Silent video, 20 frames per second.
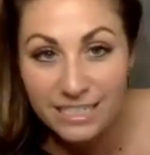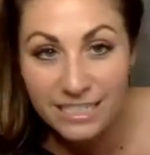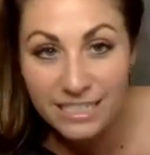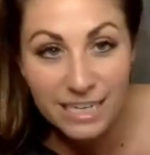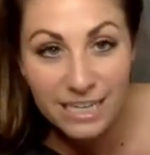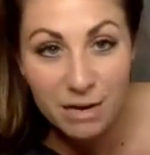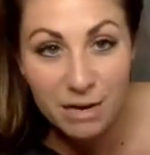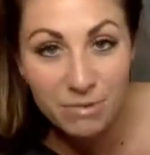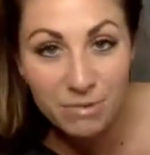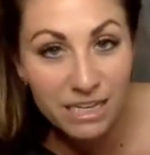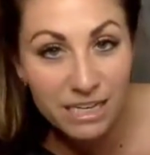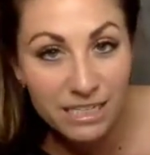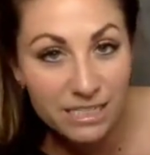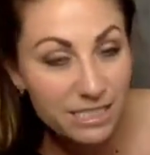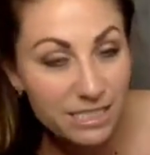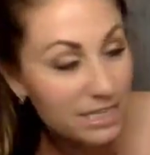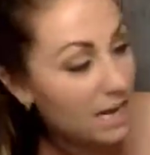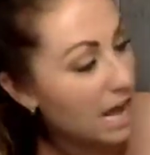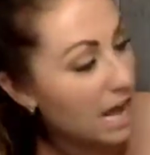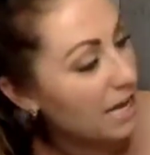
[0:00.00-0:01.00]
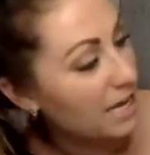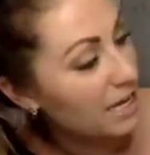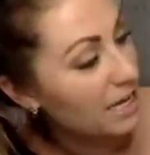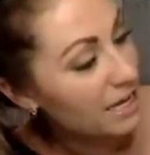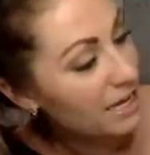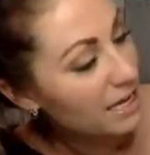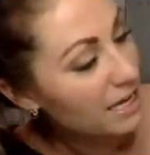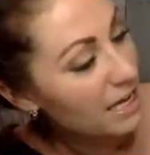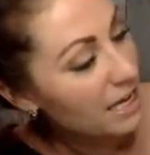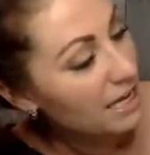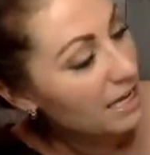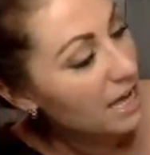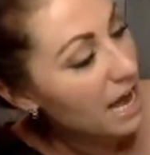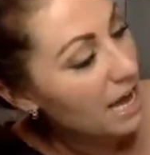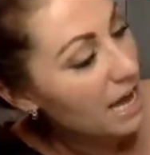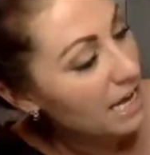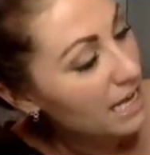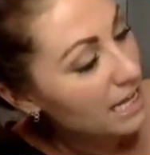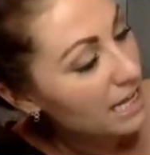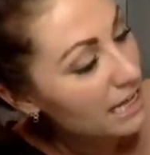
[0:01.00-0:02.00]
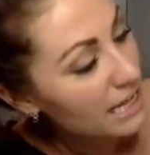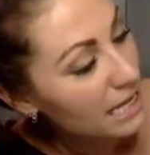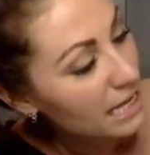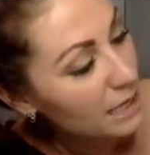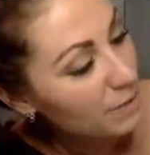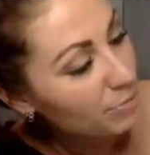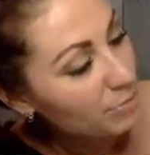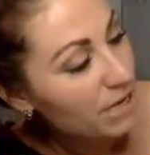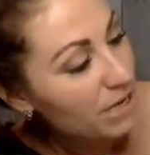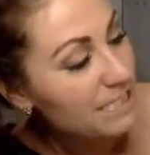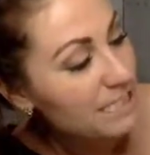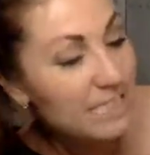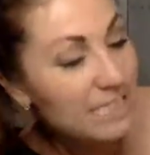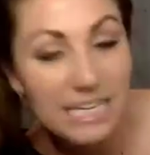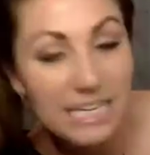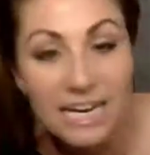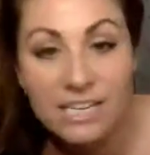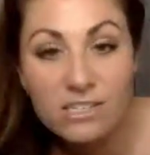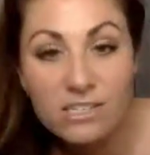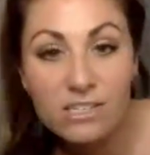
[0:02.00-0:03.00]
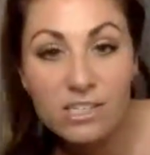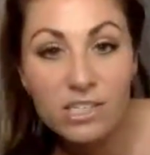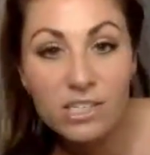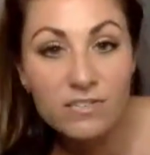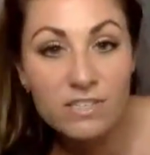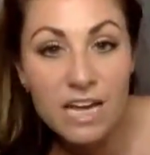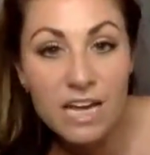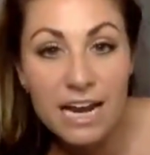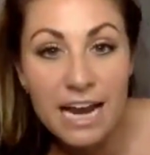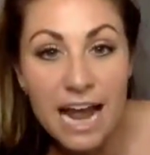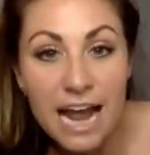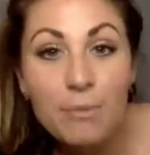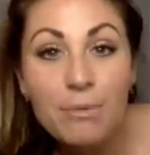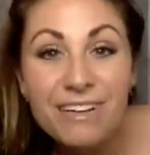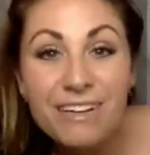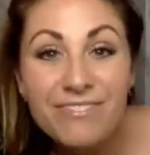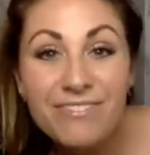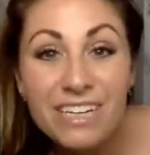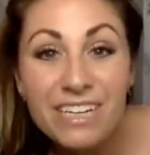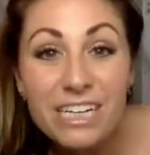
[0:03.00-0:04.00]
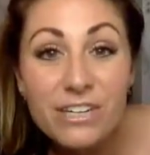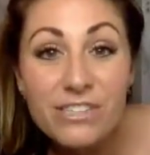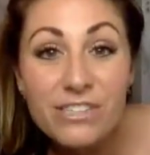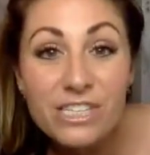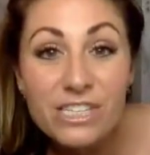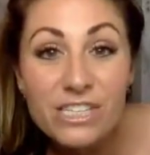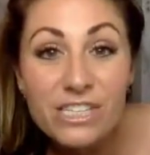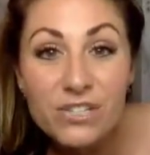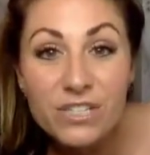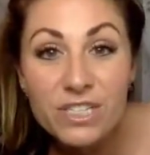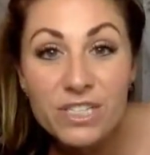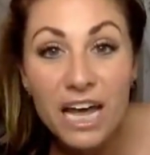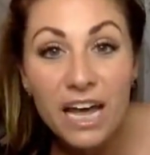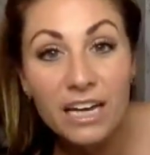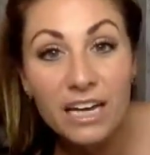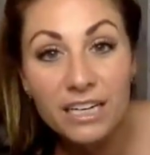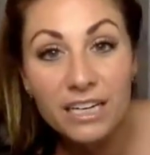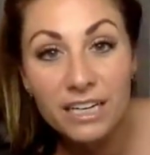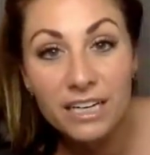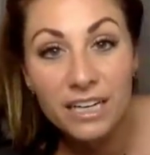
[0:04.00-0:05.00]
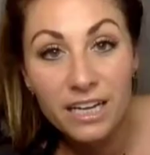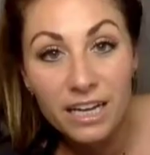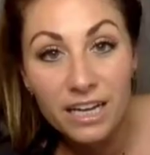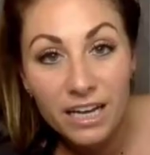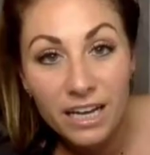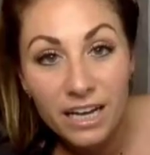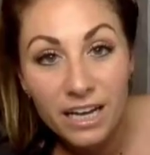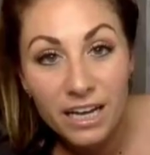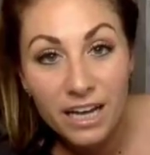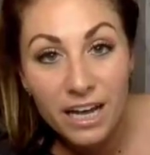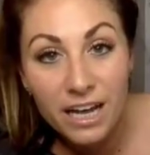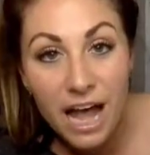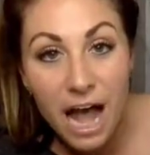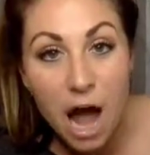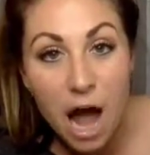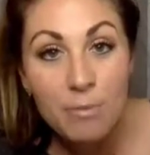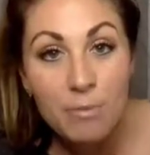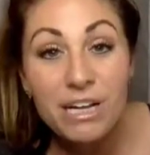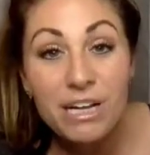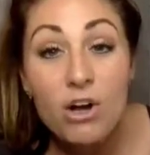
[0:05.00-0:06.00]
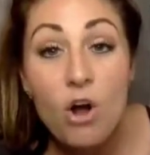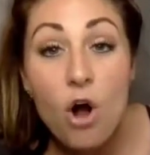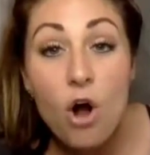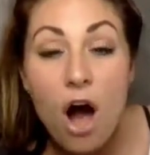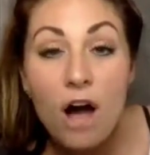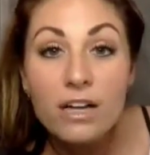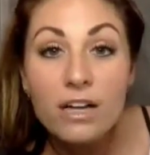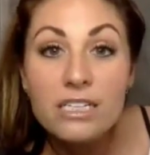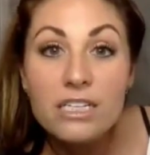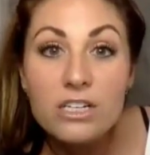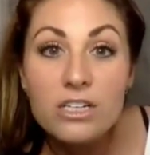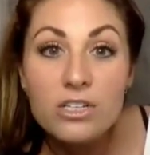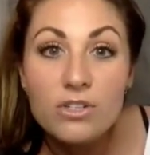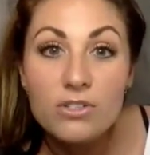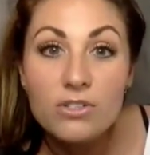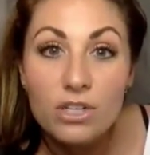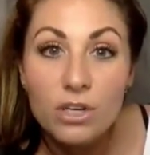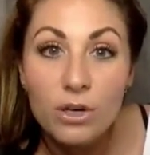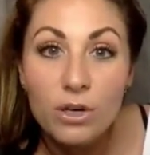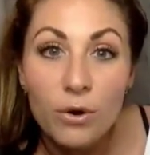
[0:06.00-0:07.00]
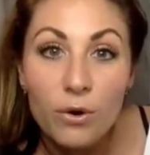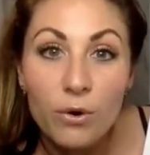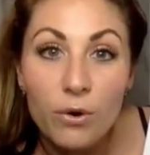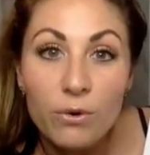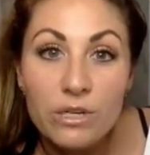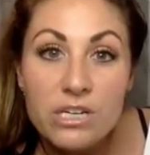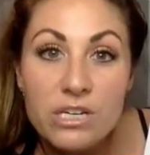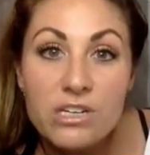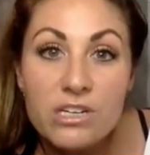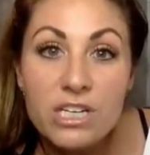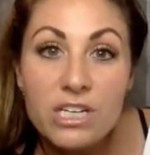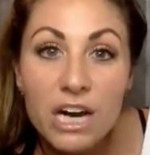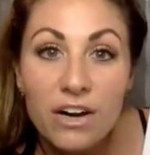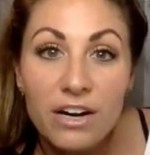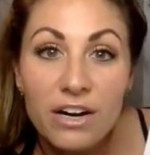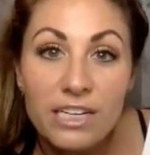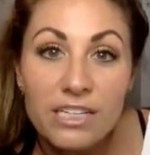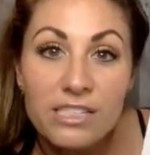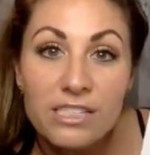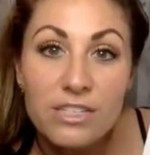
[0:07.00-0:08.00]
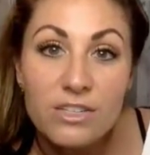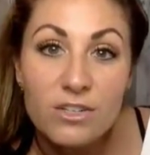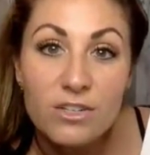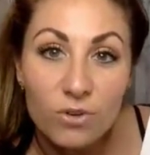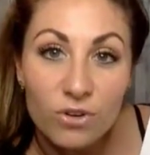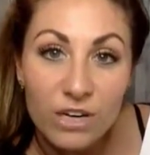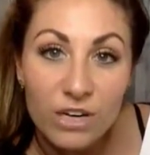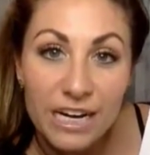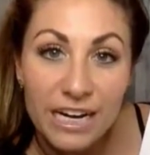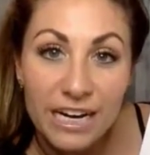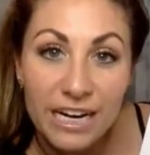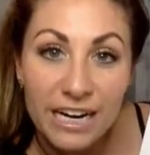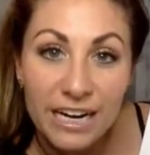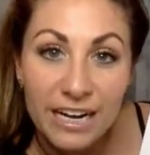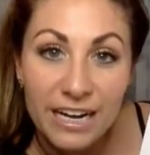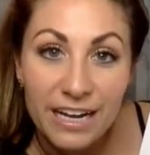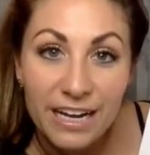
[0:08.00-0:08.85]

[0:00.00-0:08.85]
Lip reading: to 10 minutes today. Okay, the presentations you've done, how many videos did you send? How many calls did you do, sharing a story,